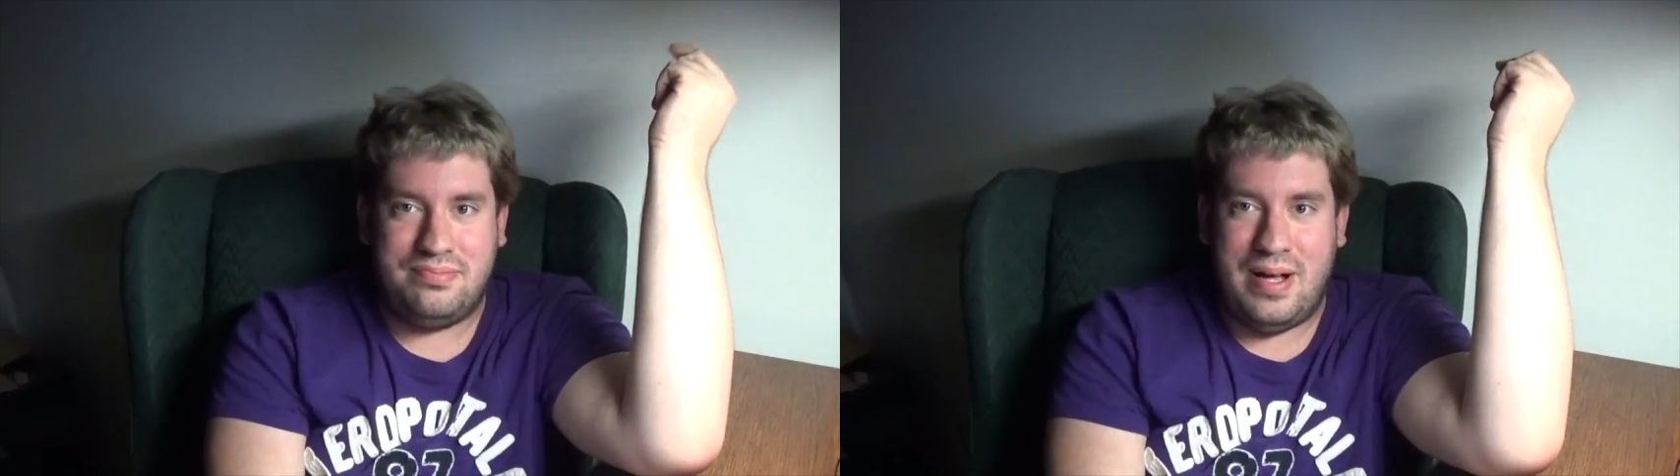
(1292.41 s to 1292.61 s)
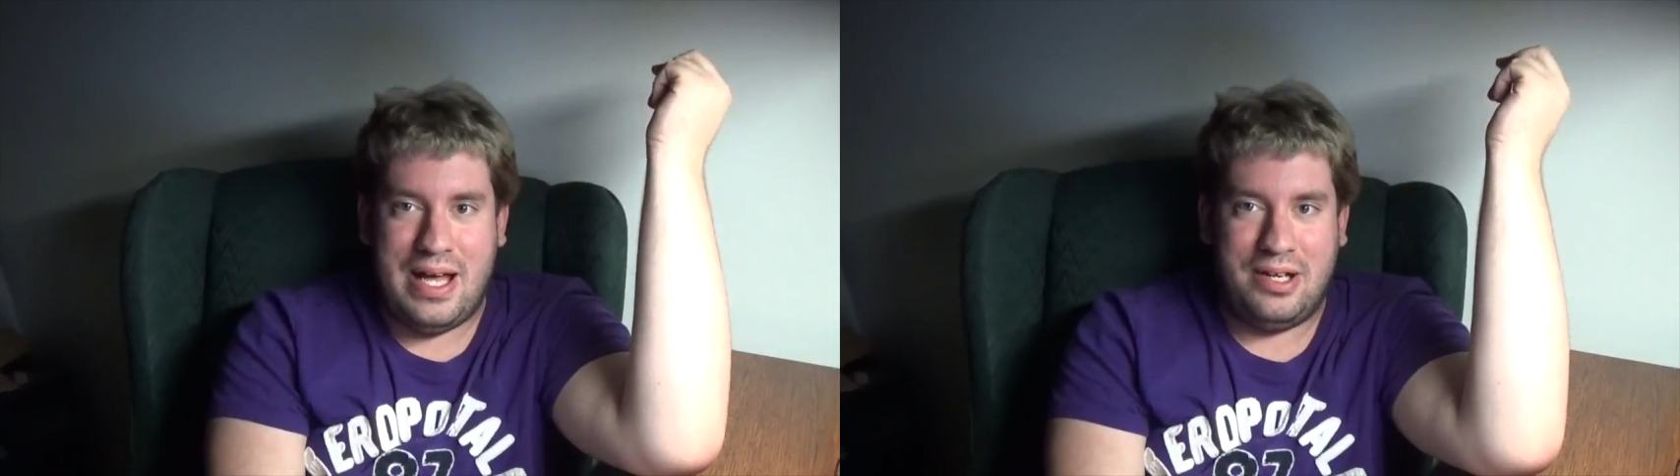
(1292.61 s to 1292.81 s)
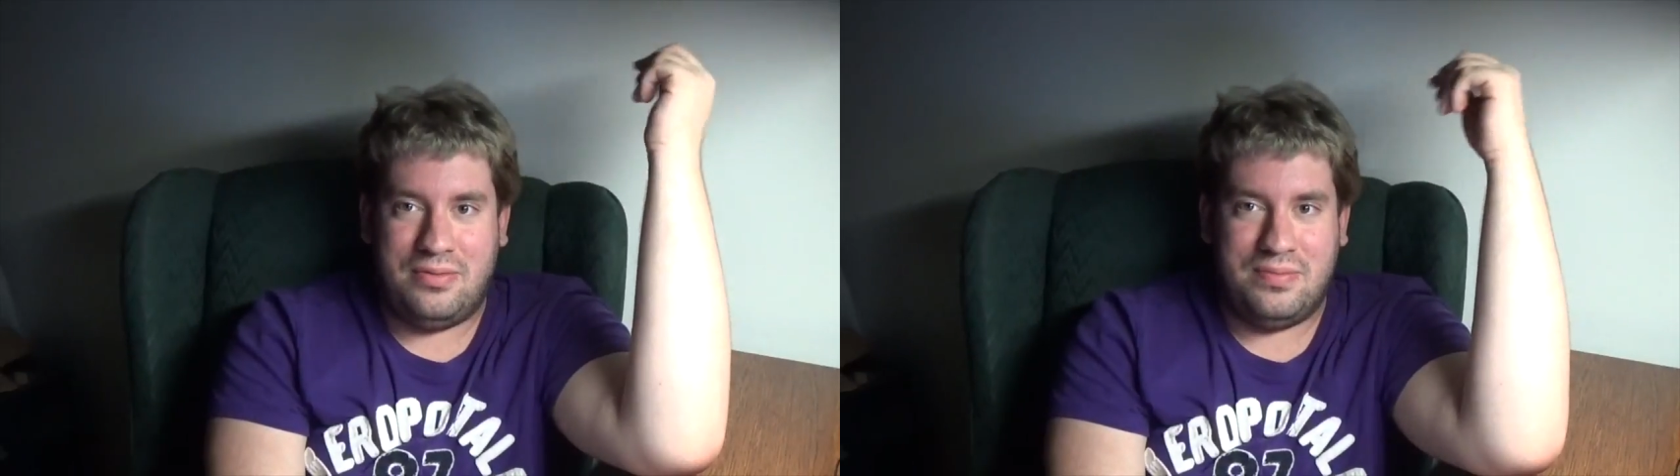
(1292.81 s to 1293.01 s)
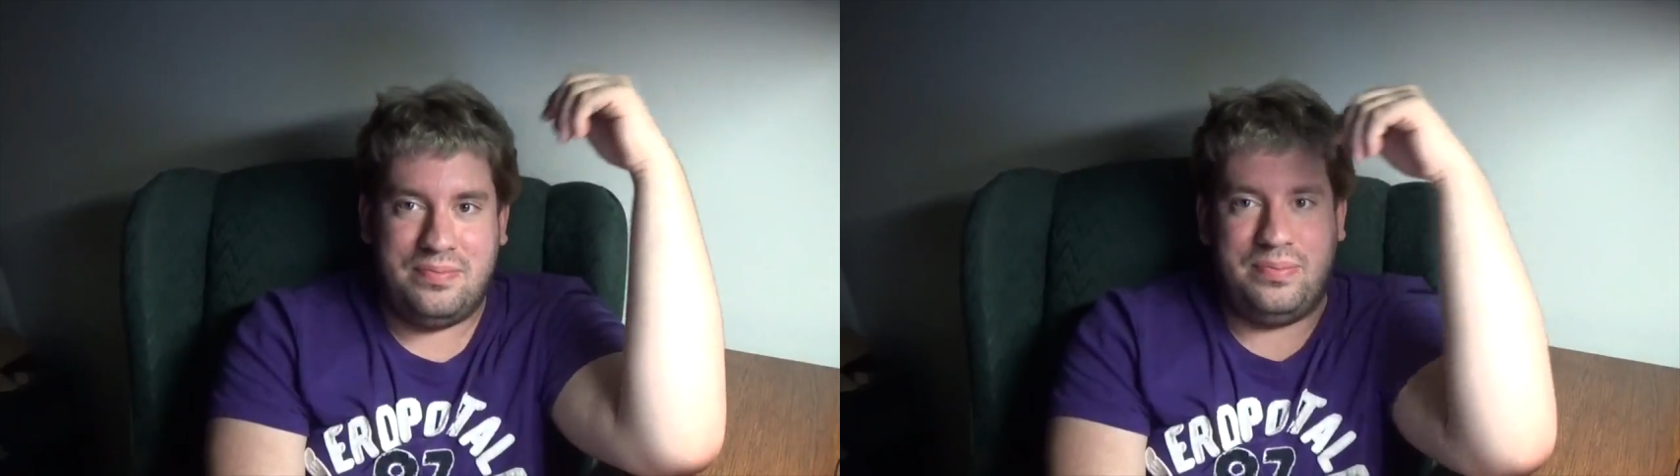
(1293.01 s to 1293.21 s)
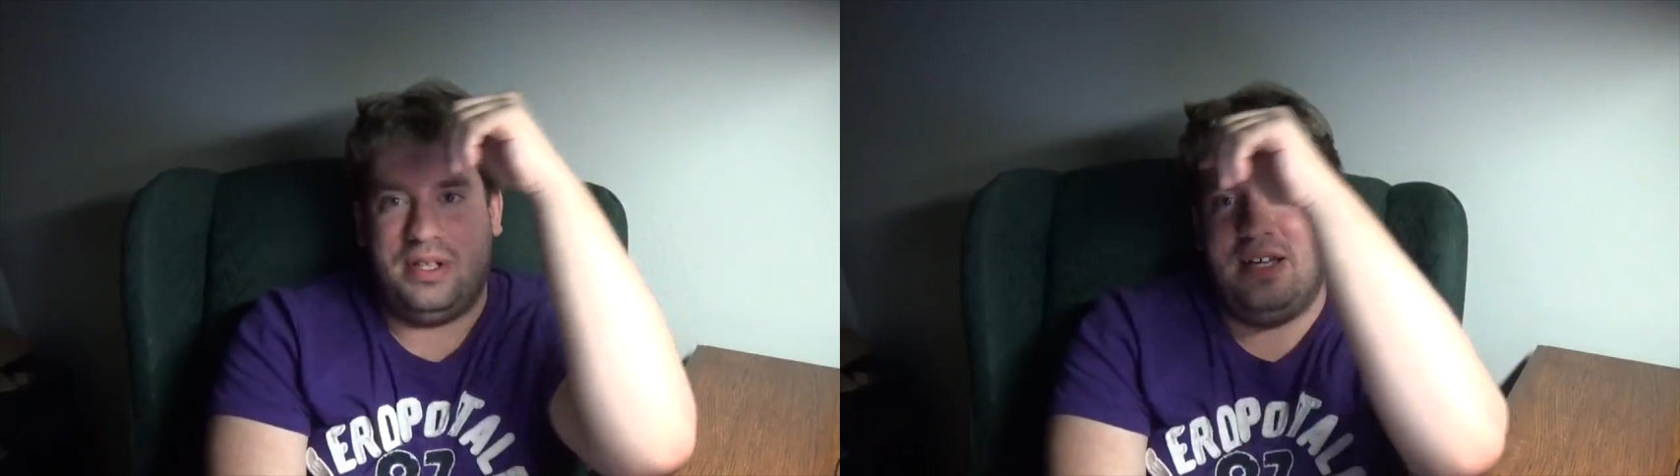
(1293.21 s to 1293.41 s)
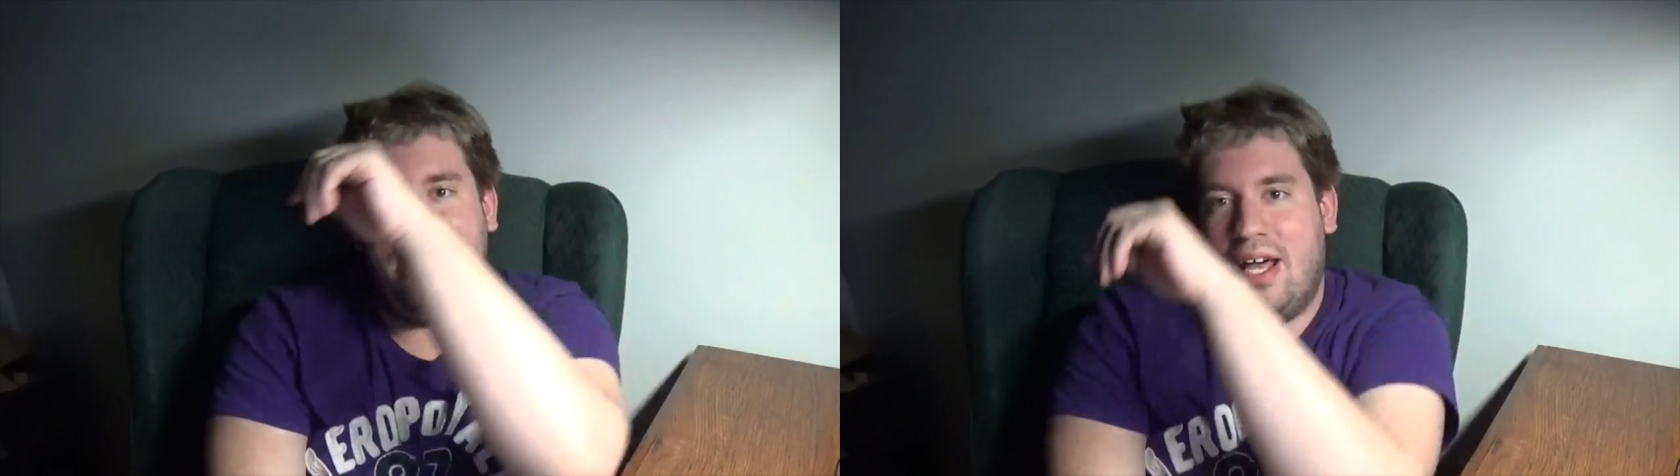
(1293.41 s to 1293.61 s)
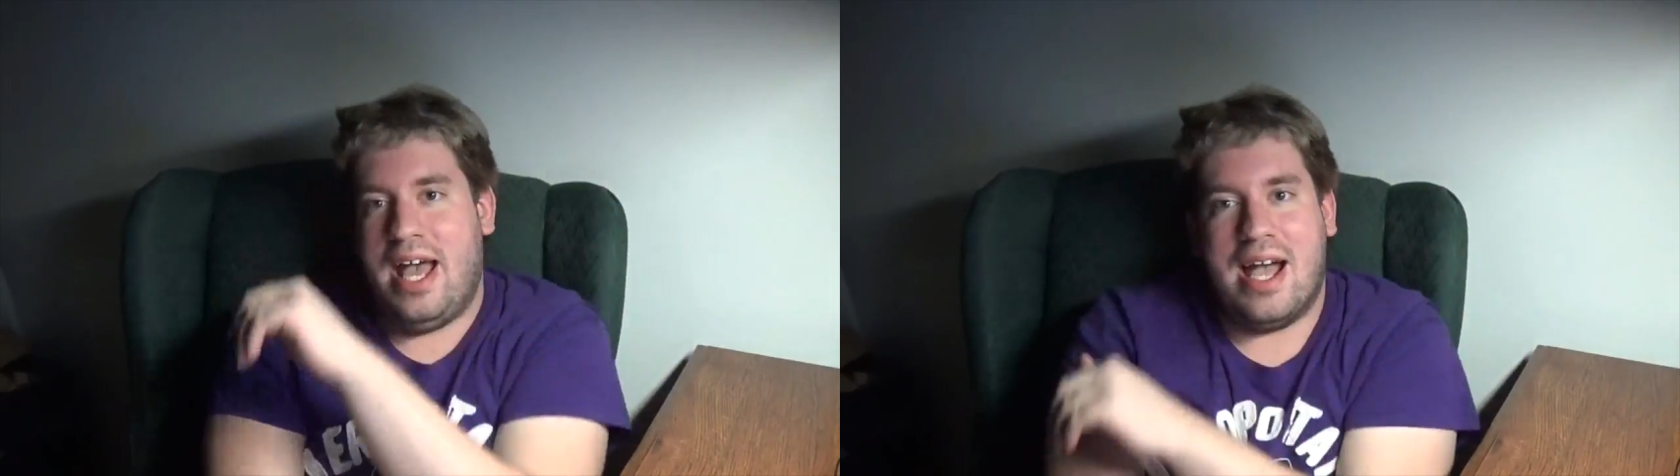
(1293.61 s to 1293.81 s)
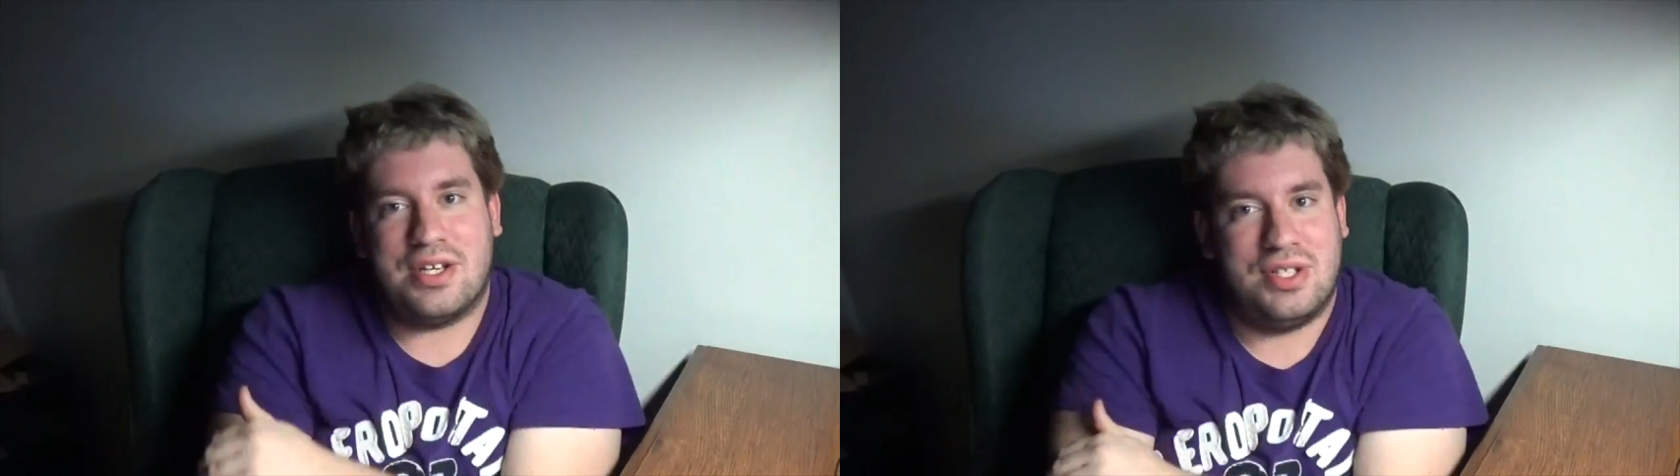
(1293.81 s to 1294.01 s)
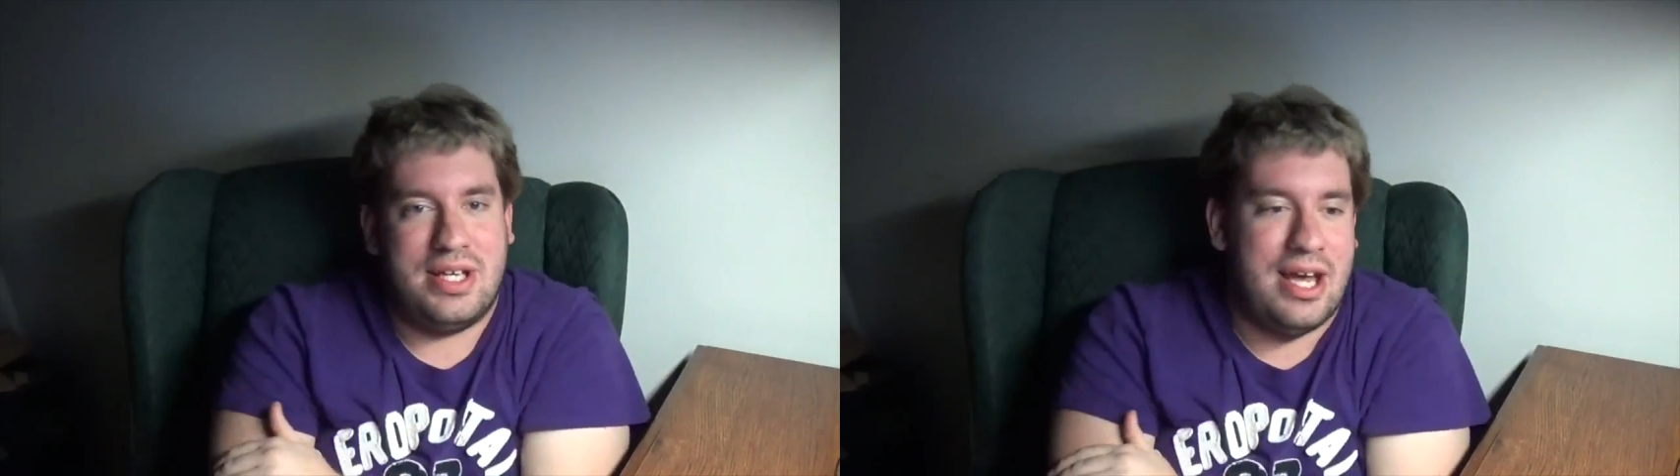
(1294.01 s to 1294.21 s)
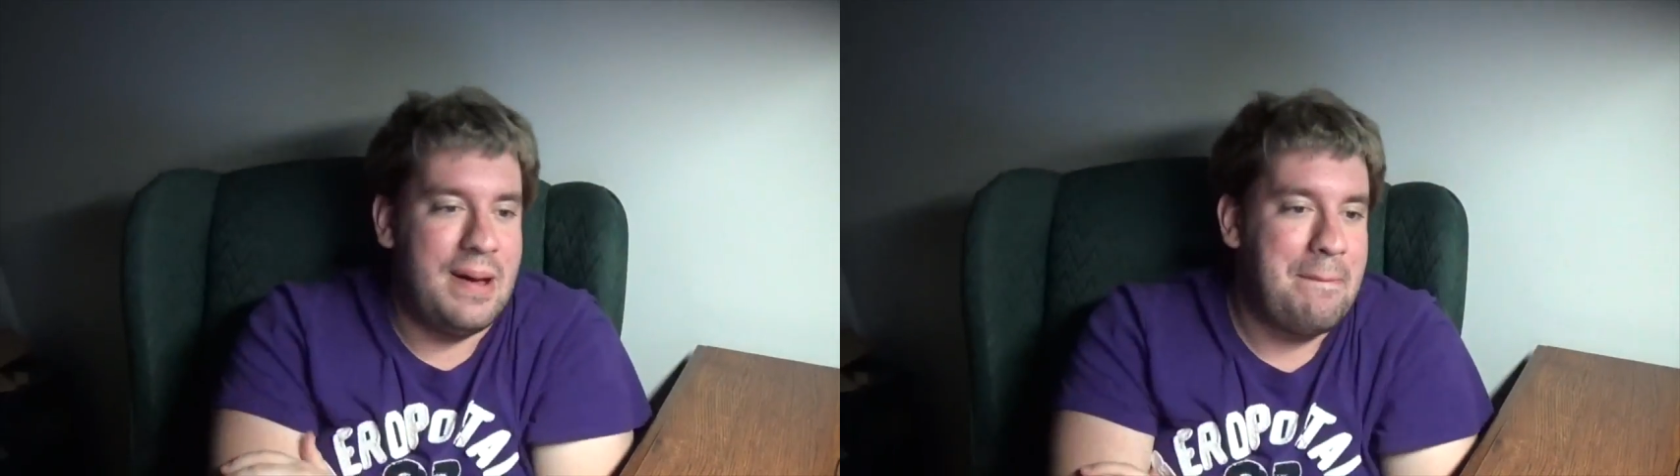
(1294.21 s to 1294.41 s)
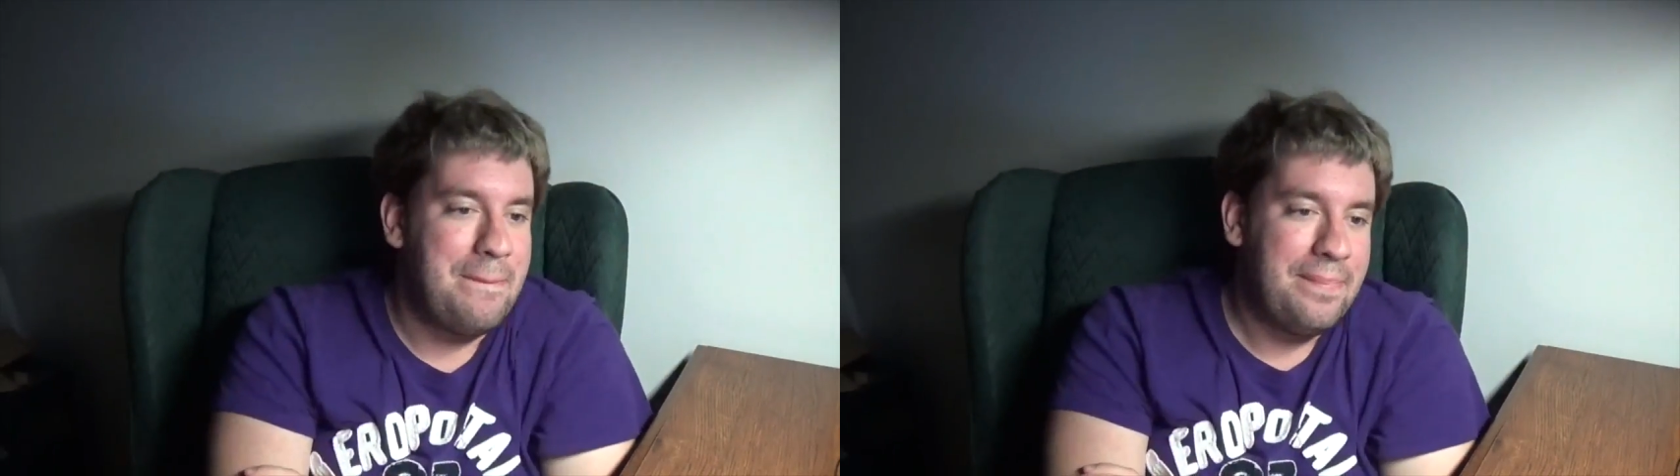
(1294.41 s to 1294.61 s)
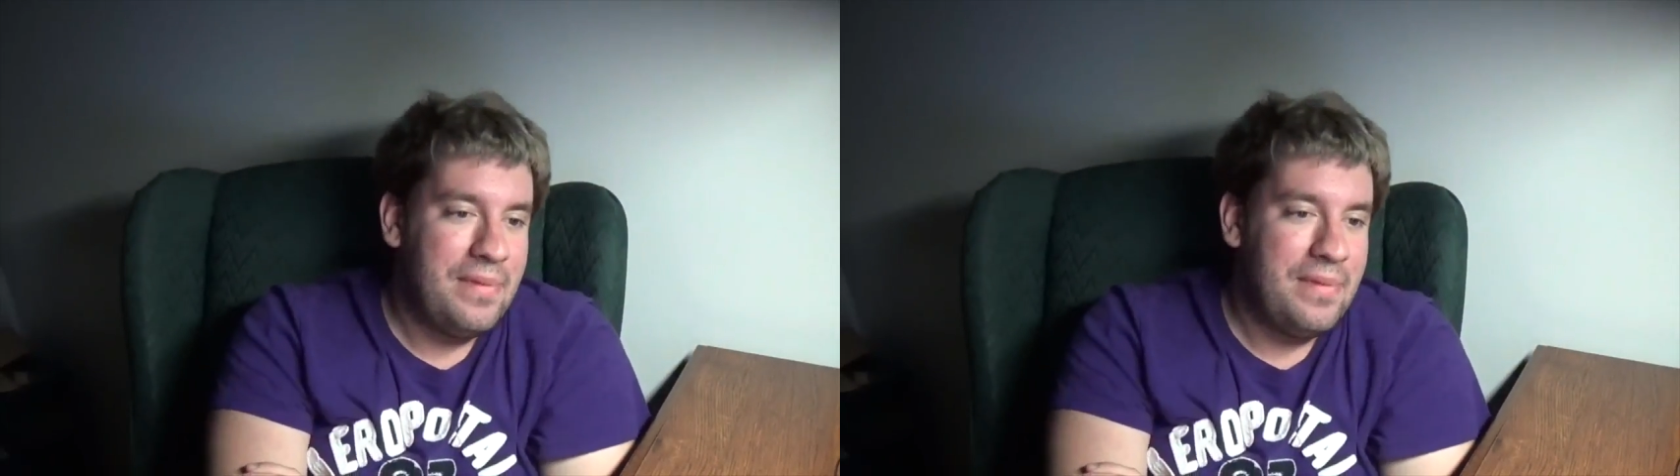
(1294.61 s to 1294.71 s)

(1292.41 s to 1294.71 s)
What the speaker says: I don't believe I actually am.